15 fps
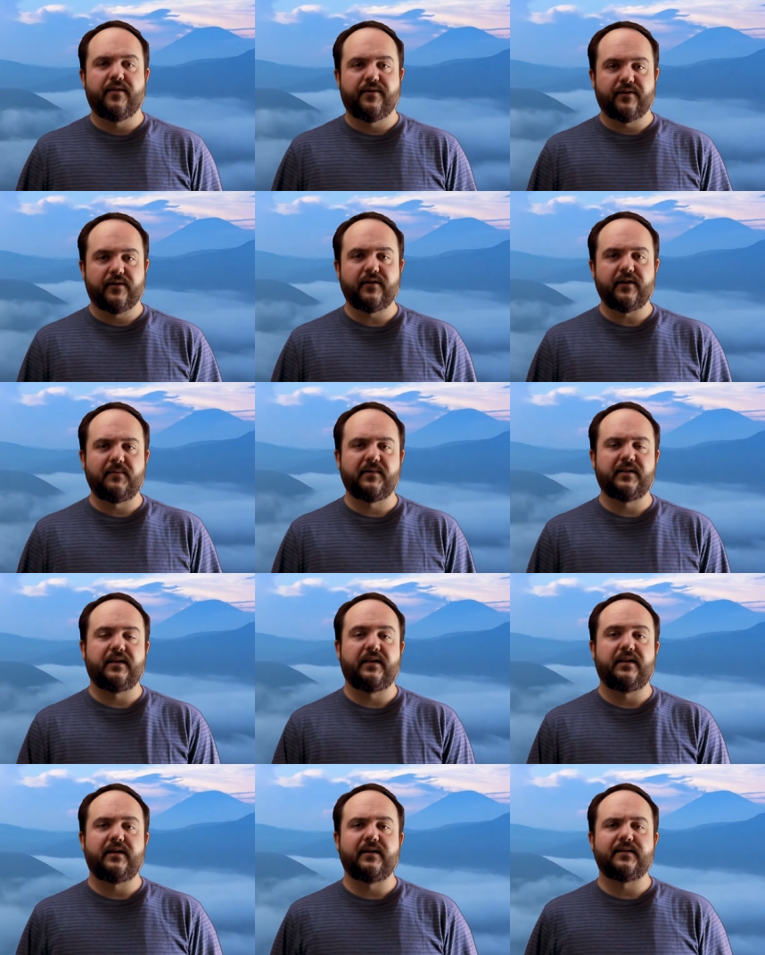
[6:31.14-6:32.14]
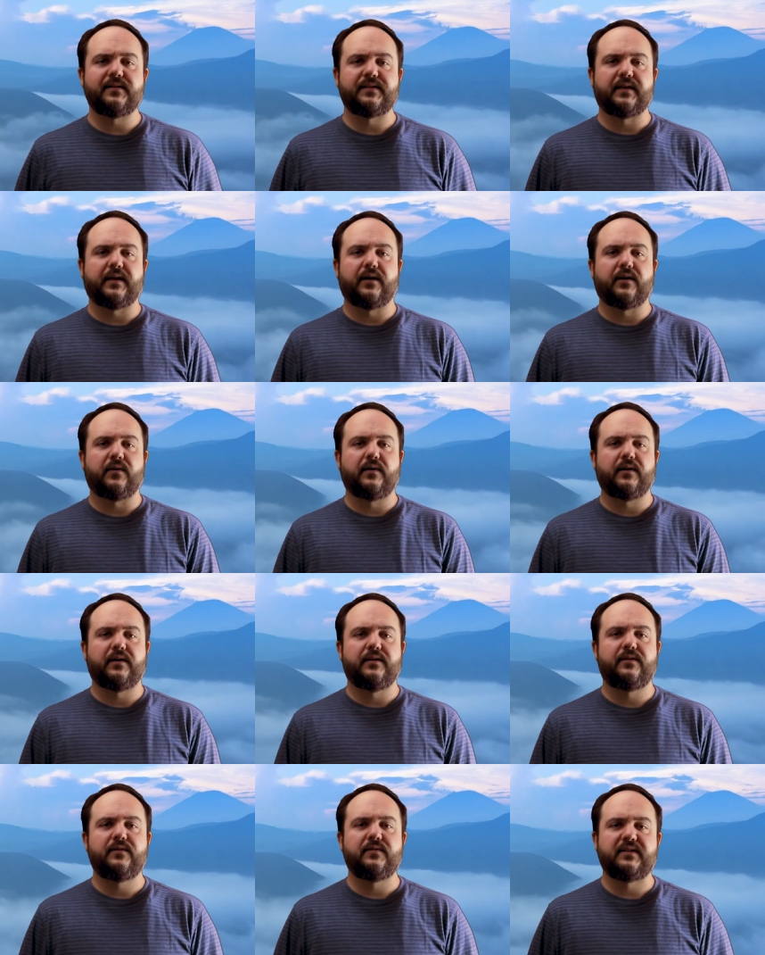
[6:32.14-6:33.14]
30 million years ago, a
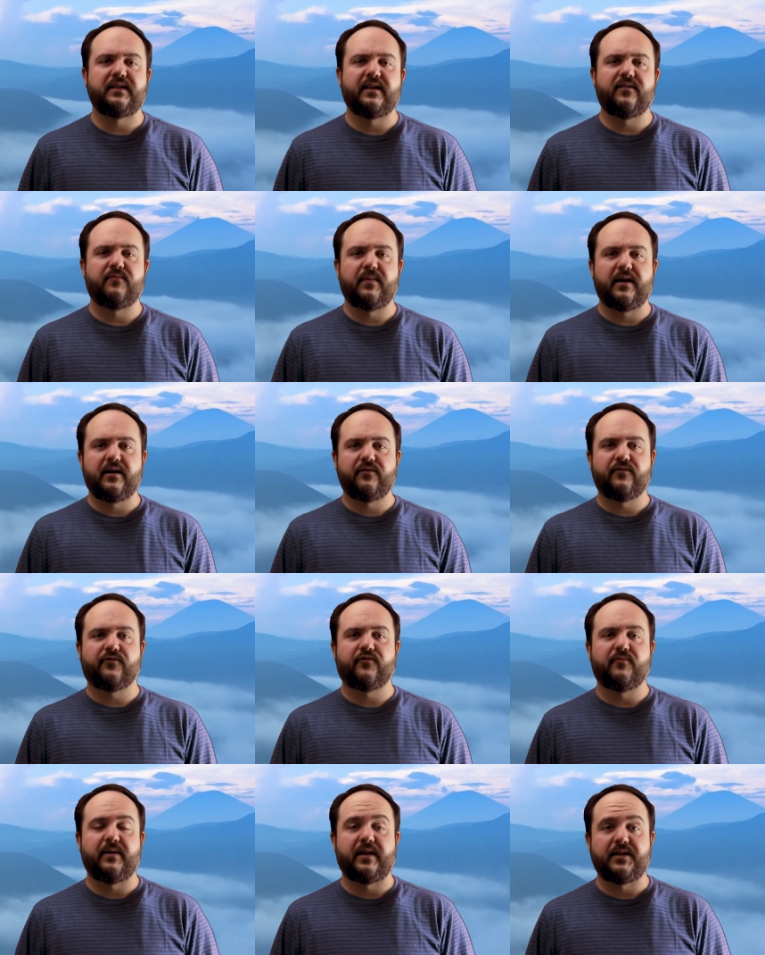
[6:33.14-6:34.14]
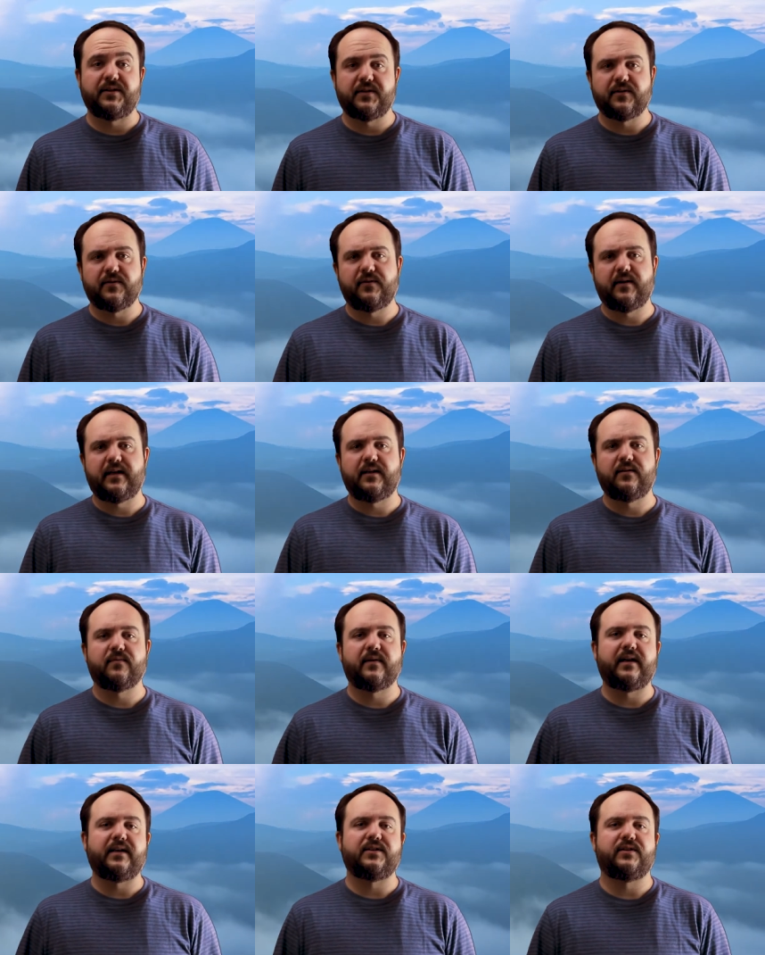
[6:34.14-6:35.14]
new set of mountain formation created
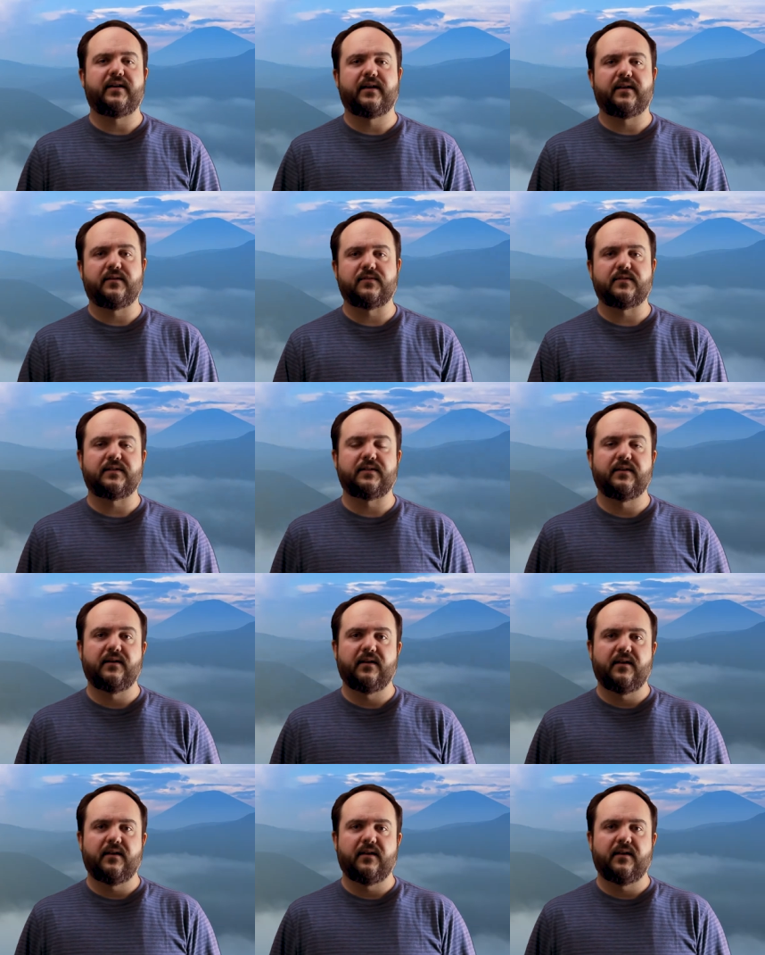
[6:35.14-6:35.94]
rain shadows.